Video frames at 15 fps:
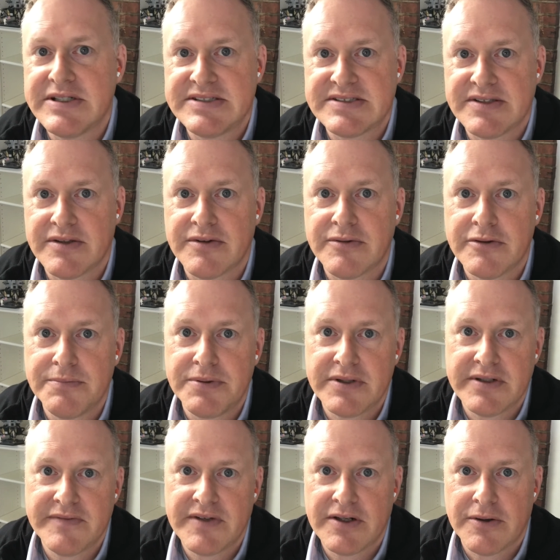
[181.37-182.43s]
the throughput
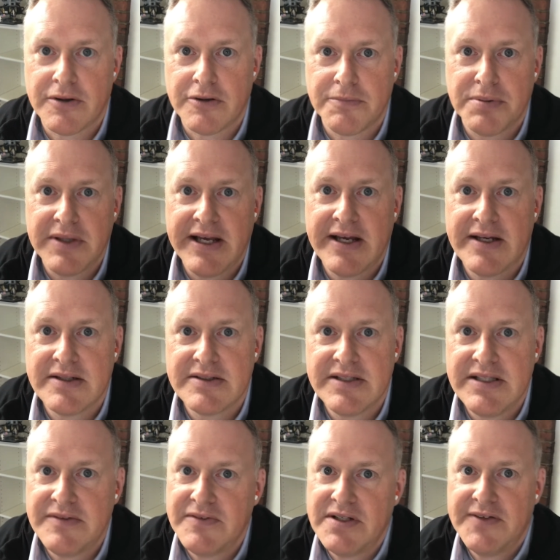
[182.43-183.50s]
of their whole plant.
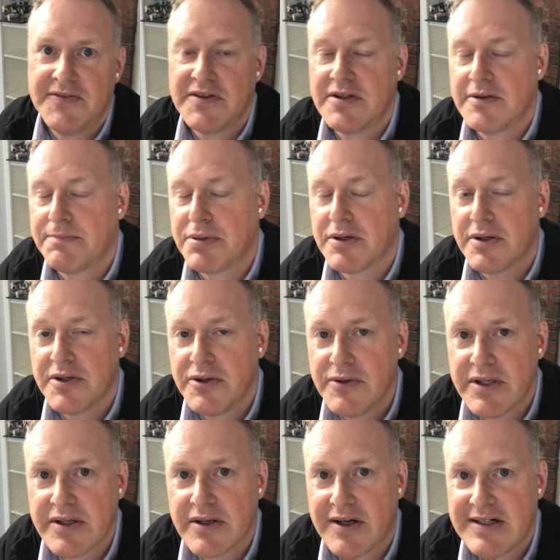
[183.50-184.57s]
Even if the per
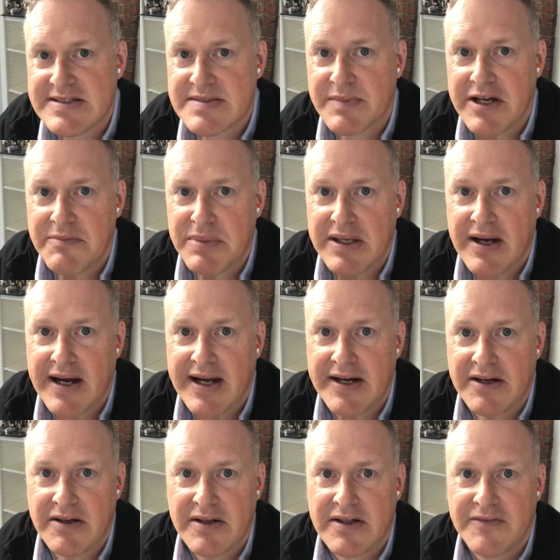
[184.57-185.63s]
unit cost might be
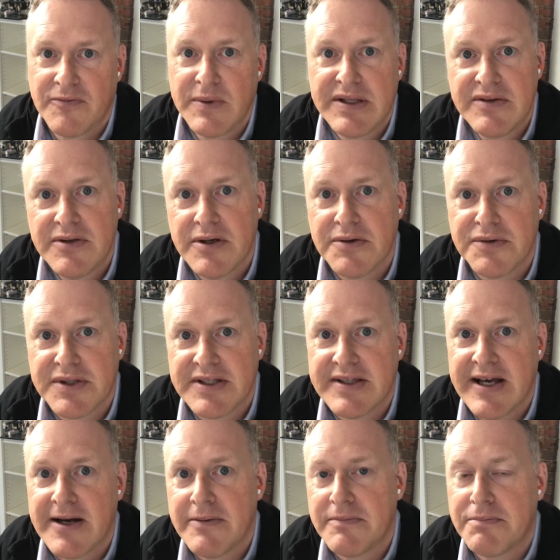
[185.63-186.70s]
higher, if we know that
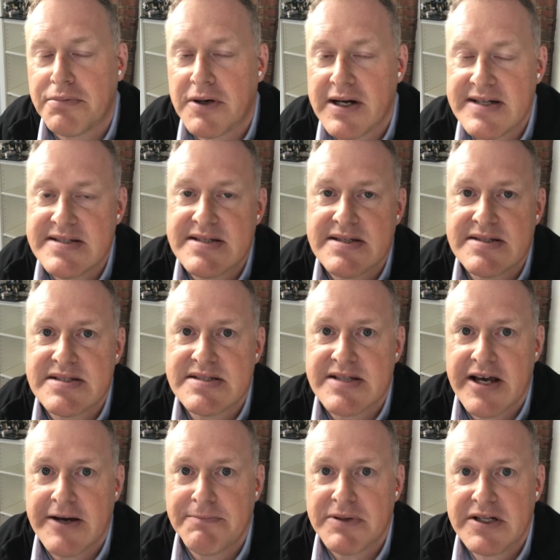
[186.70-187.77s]
that process
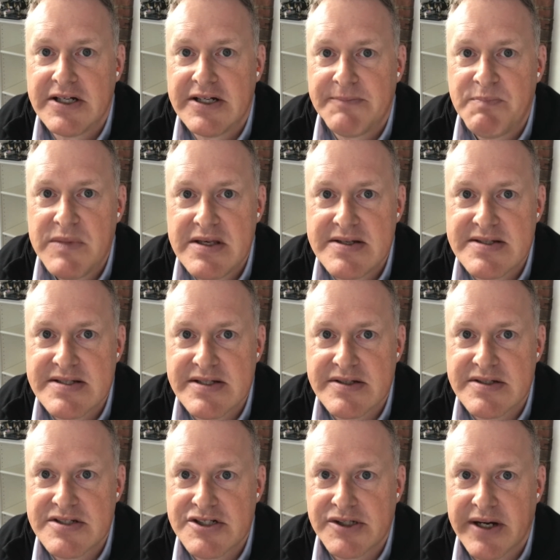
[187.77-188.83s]
step is the
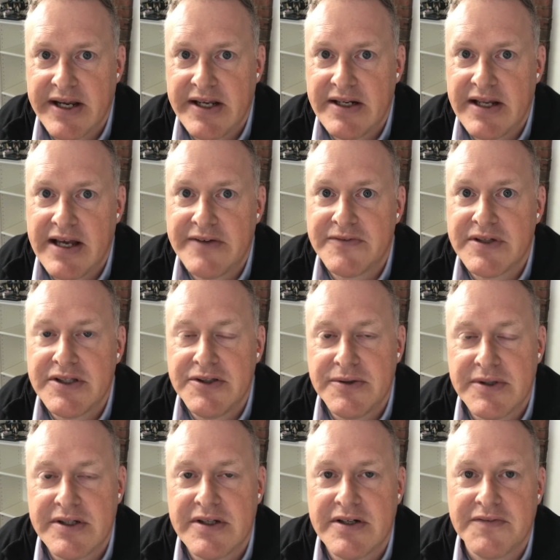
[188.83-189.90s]
constraint, every
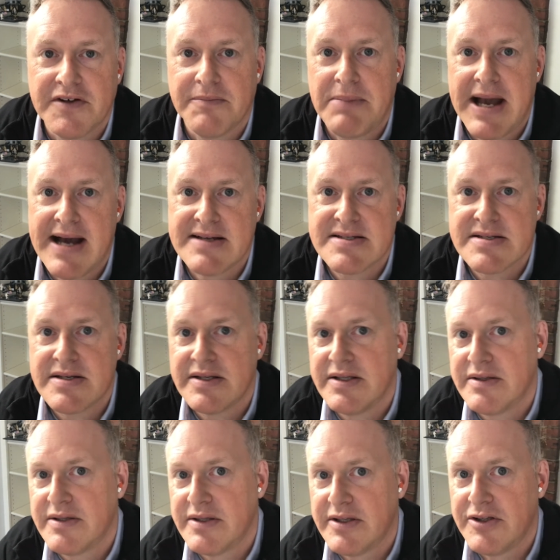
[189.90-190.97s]
unit of capacity
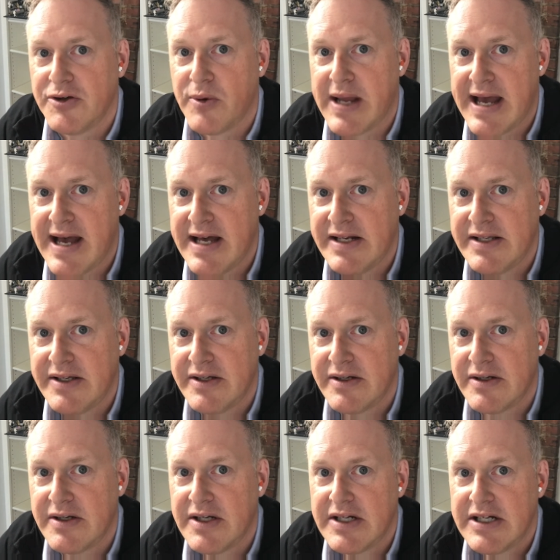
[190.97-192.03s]
that you add
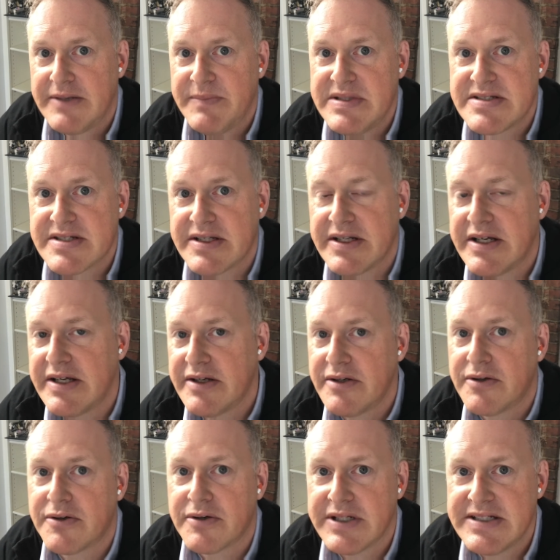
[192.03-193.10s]
here is going to
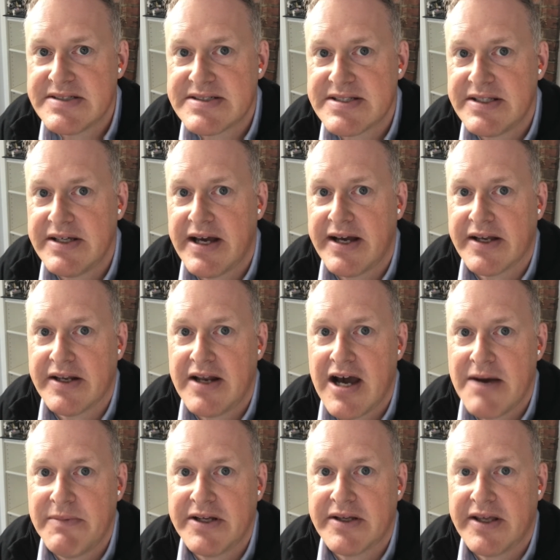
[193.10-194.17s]
increase the
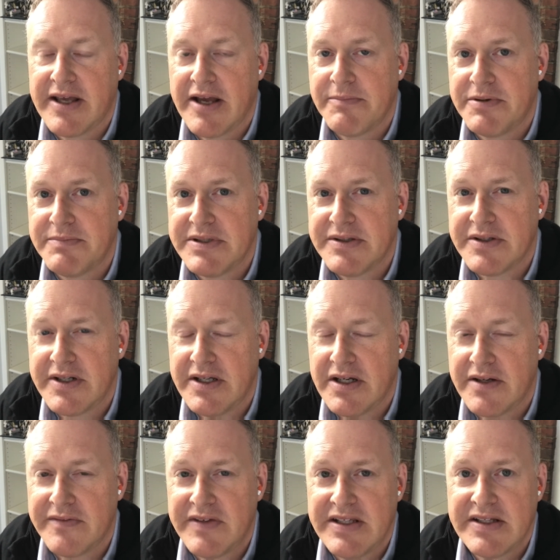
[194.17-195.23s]
economic capability
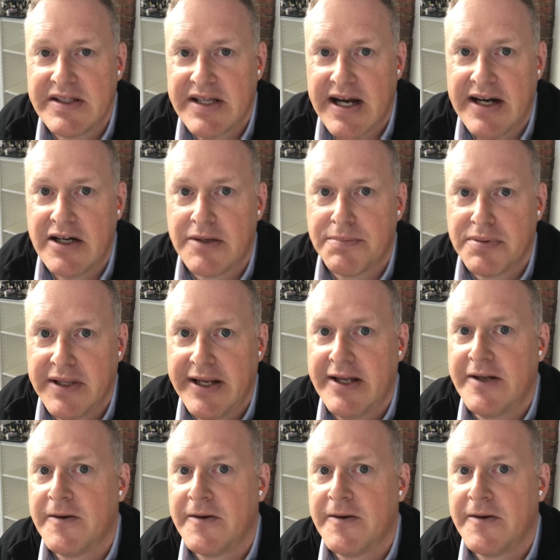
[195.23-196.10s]
of the entire plant.